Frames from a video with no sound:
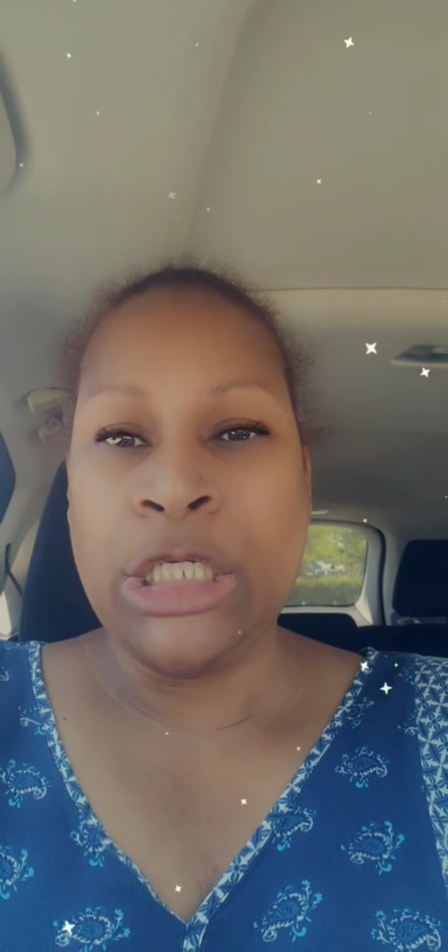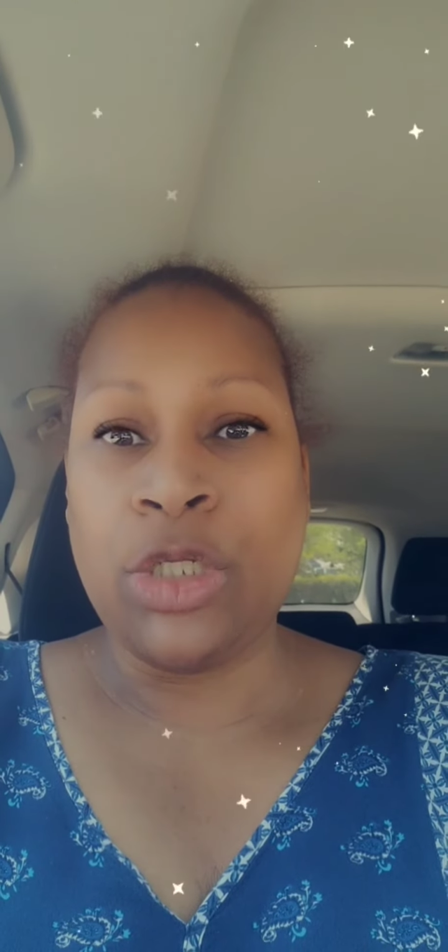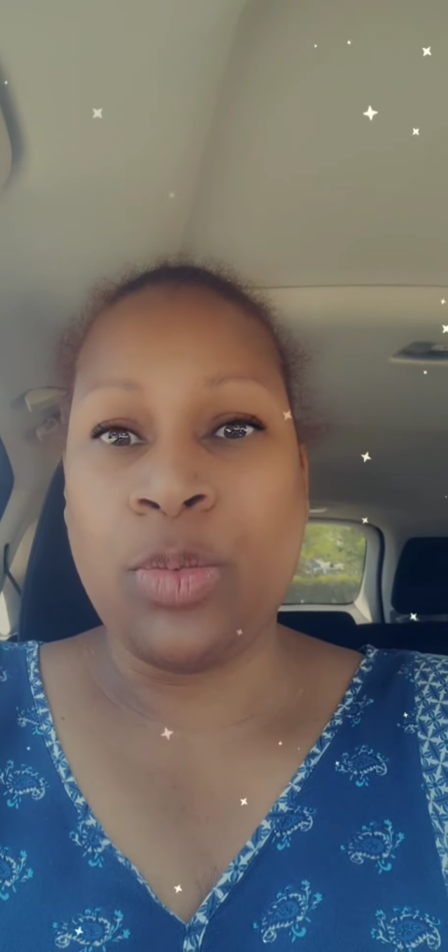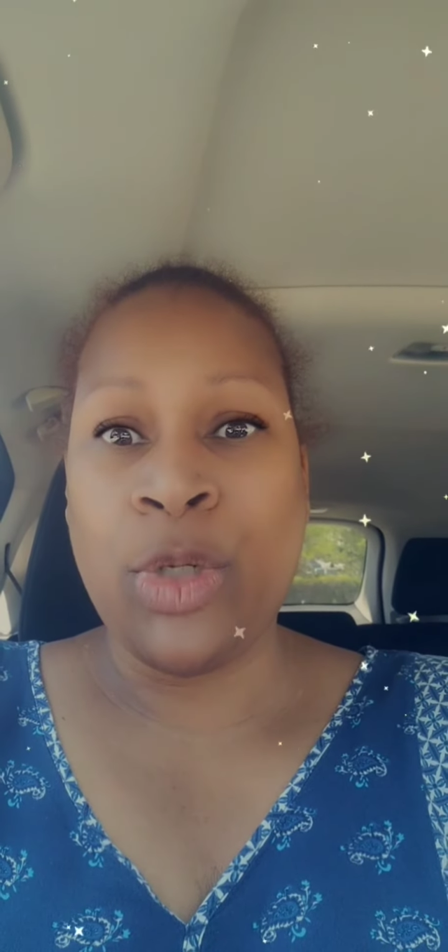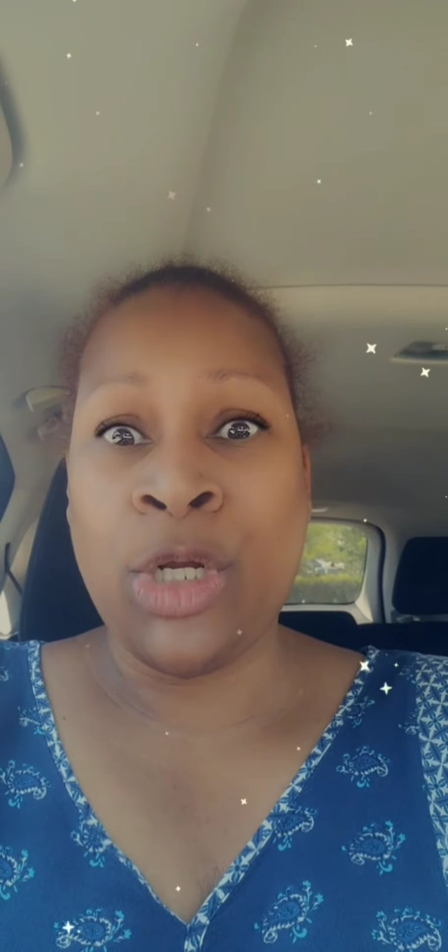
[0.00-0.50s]

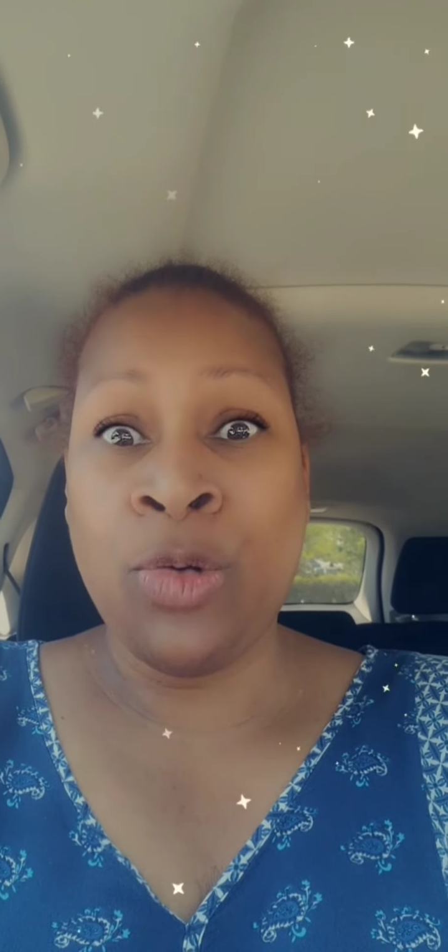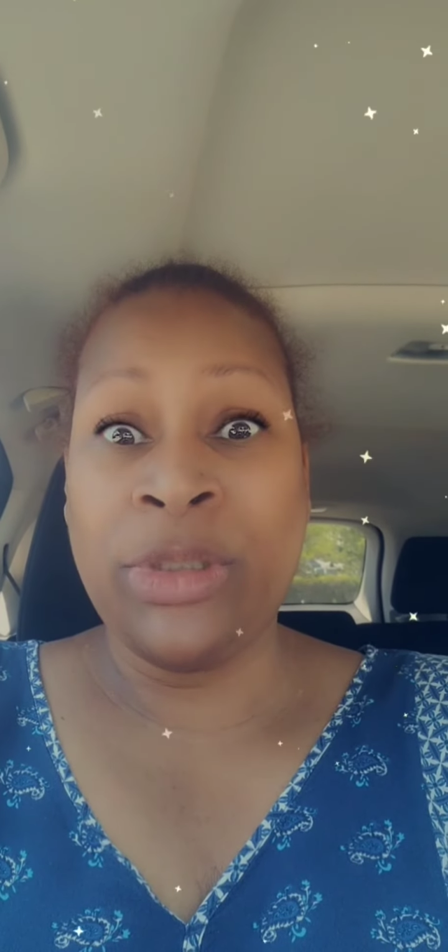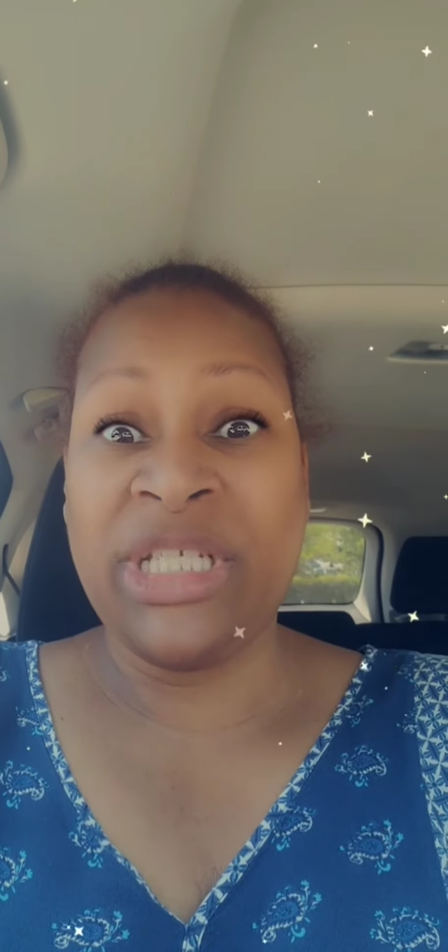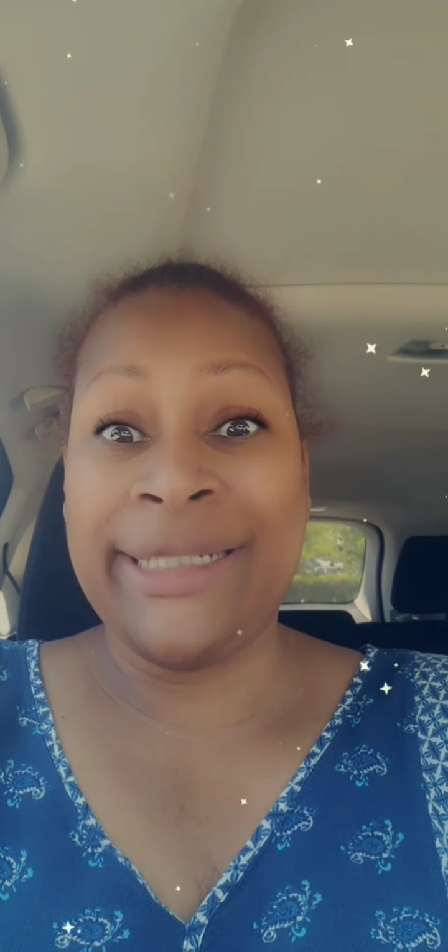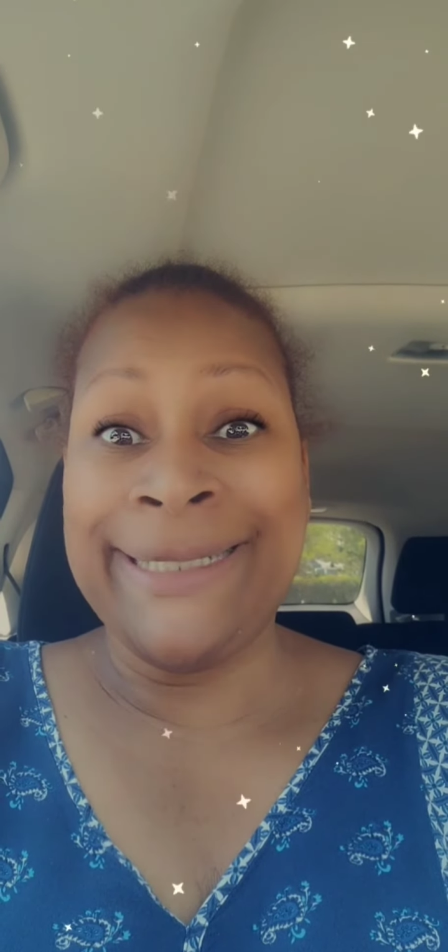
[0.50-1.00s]
So we're
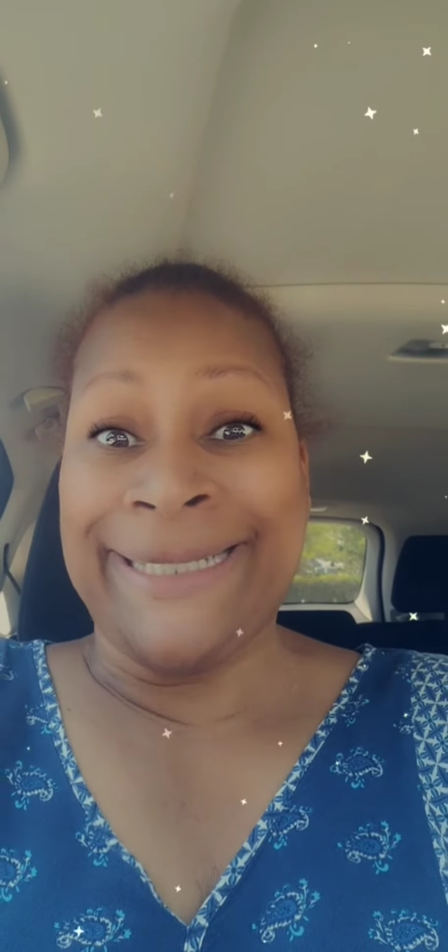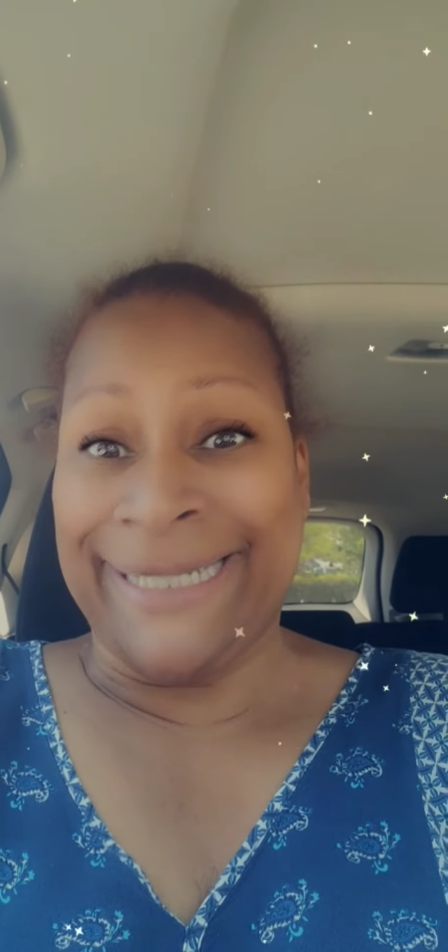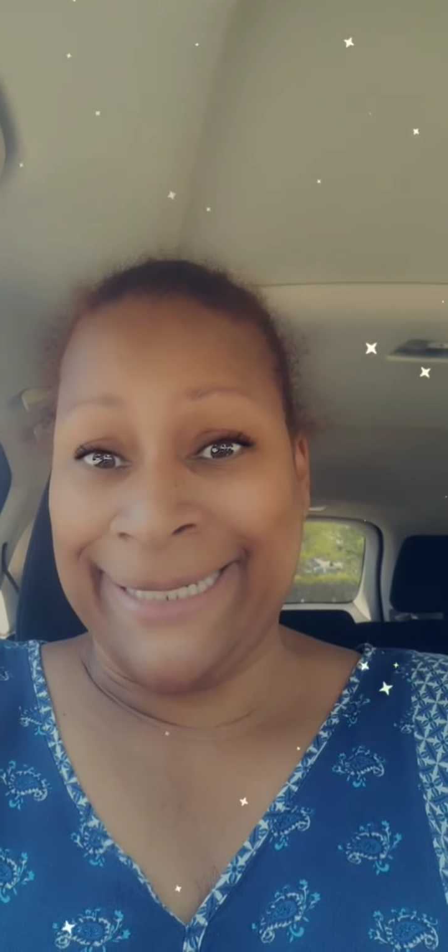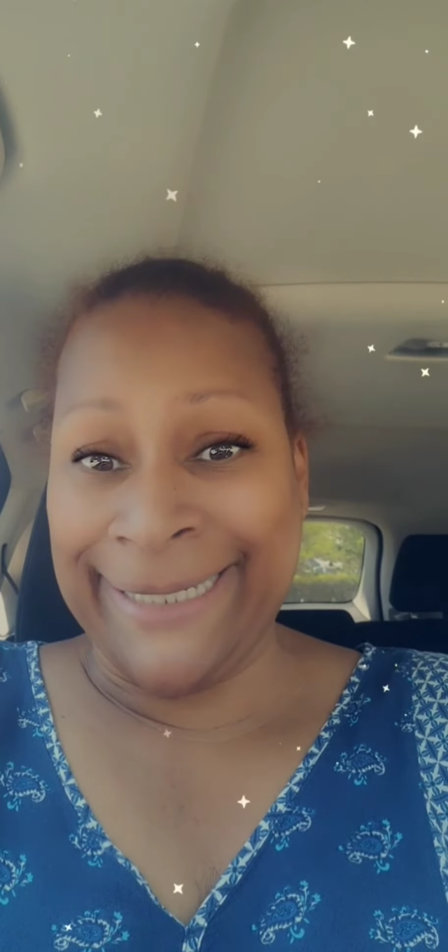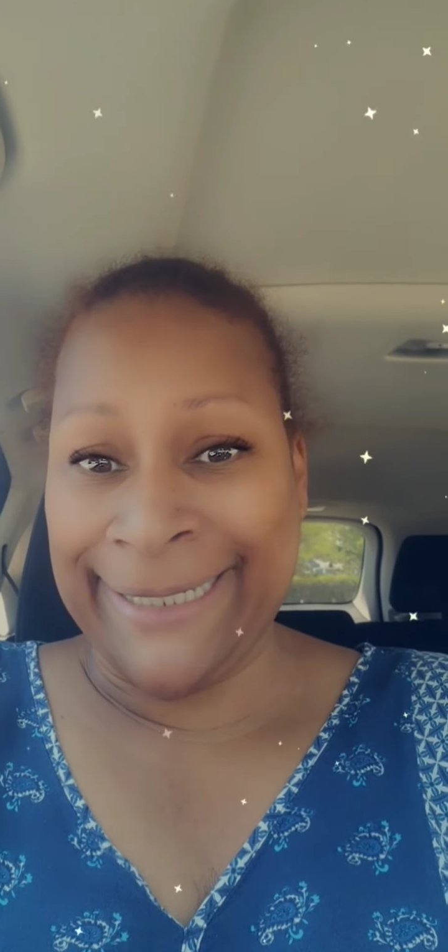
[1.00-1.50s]
going to
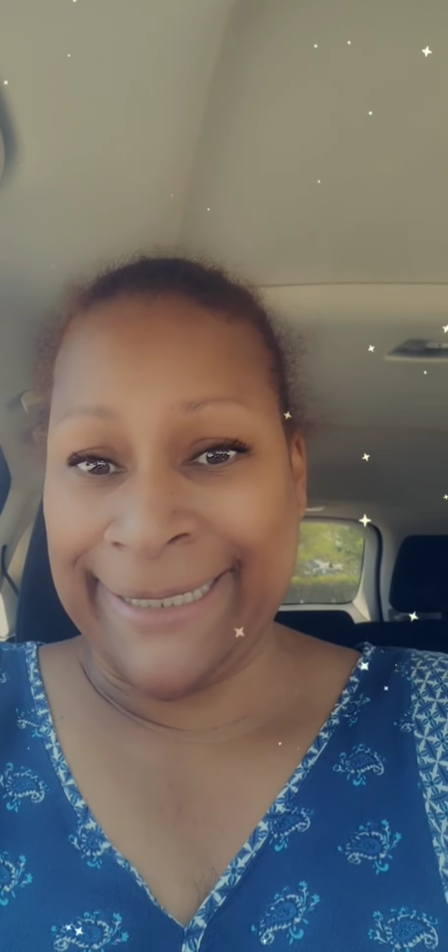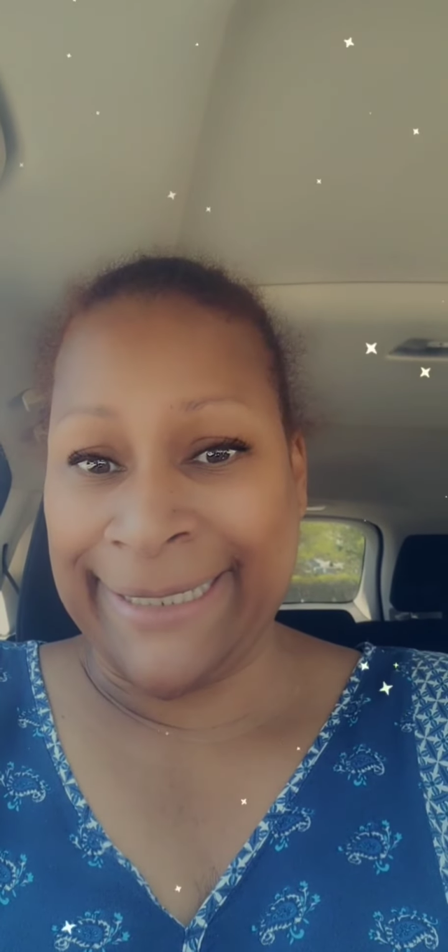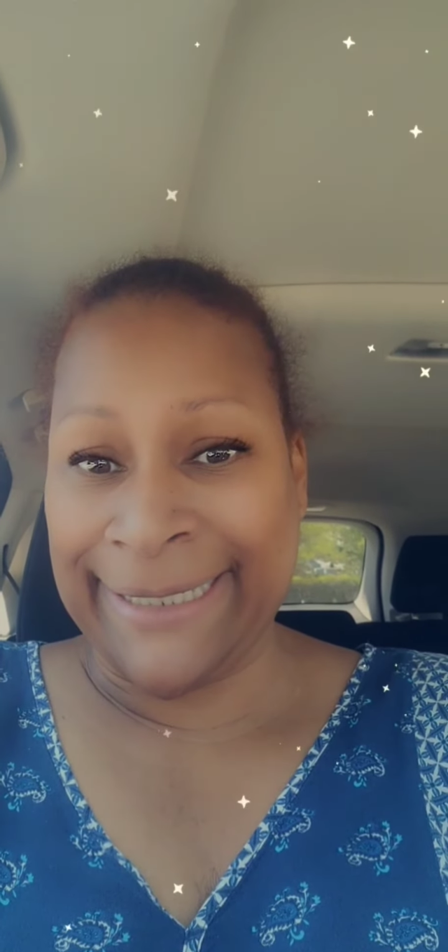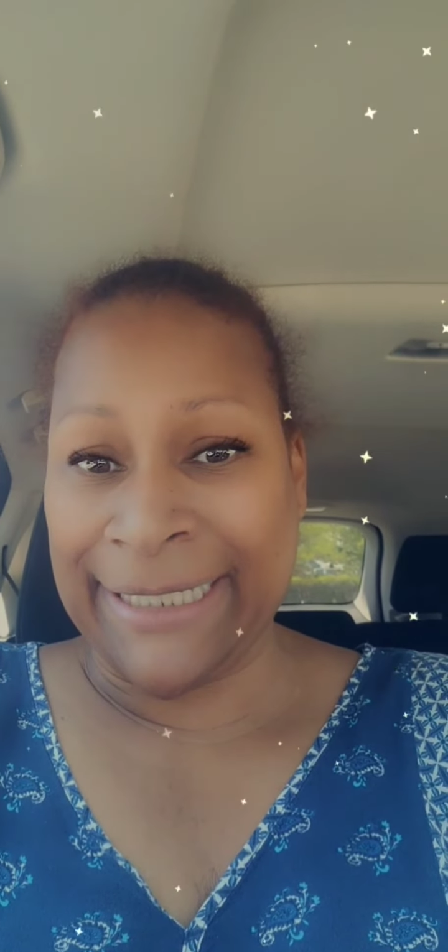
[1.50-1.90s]
Dunkies,